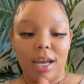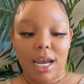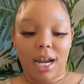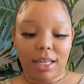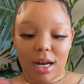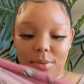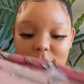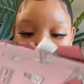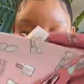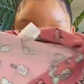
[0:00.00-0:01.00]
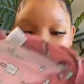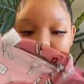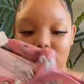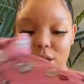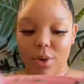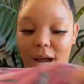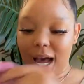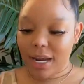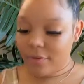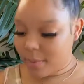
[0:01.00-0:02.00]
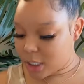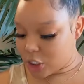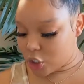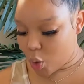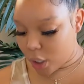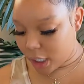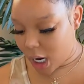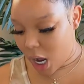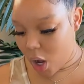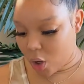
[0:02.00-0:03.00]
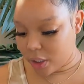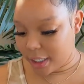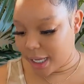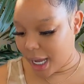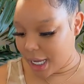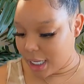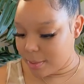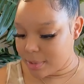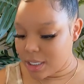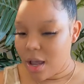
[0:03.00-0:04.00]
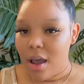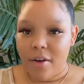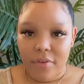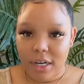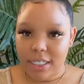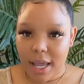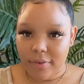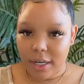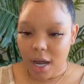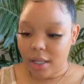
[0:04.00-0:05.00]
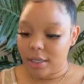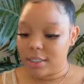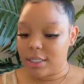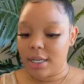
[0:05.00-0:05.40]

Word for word: And I thought it was so cute. I got it from a store called Gabe's for $7.